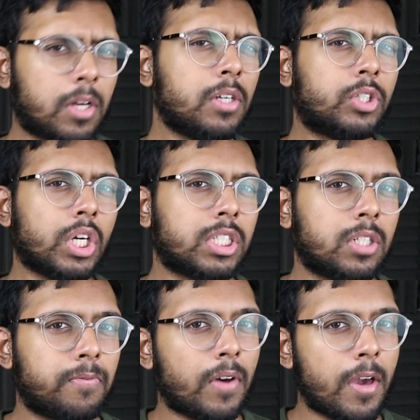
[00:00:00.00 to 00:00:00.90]
could
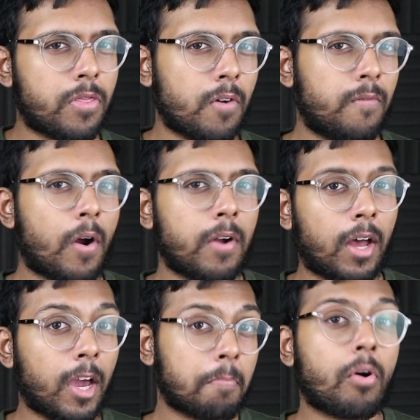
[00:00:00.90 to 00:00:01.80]
justify the very
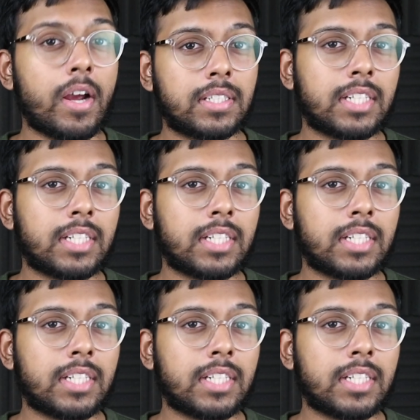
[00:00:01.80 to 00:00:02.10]
high price